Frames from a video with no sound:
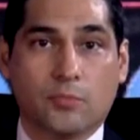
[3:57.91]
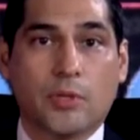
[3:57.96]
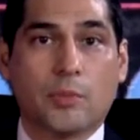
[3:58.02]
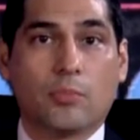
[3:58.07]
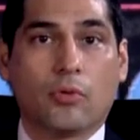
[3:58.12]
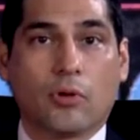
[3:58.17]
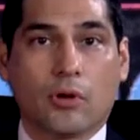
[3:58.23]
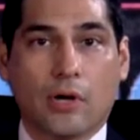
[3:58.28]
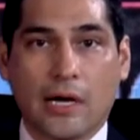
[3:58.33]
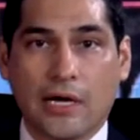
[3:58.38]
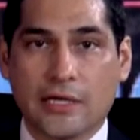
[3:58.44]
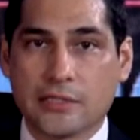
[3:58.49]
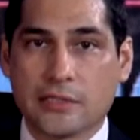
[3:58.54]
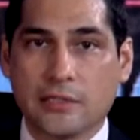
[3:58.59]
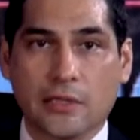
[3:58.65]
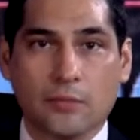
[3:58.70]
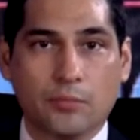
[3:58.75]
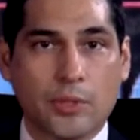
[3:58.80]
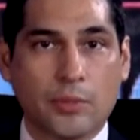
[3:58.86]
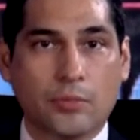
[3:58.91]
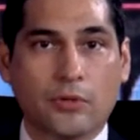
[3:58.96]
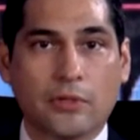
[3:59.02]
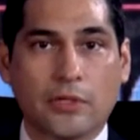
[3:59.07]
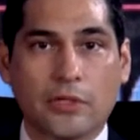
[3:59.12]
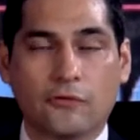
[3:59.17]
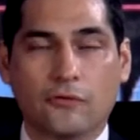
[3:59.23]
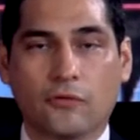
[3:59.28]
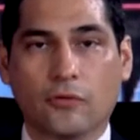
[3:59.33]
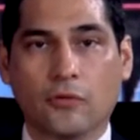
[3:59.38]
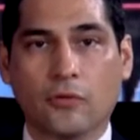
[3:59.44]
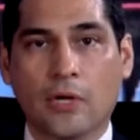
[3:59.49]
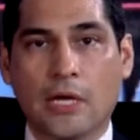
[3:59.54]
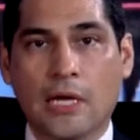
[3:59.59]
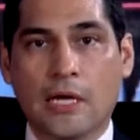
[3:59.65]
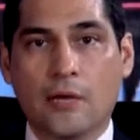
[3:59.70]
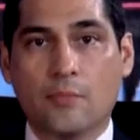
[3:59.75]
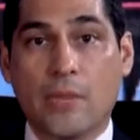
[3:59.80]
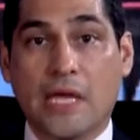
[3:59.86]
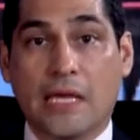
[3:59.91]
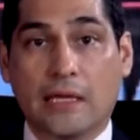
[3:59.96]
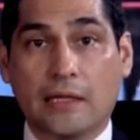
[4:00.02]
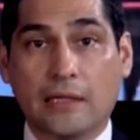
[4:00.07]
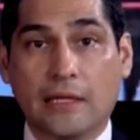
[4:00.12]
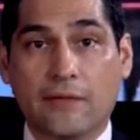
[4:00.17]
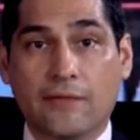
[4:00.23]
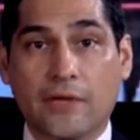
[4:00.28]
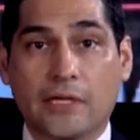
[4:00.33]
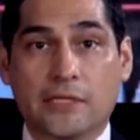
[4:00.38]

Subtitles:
People are hustling, people need to make a living,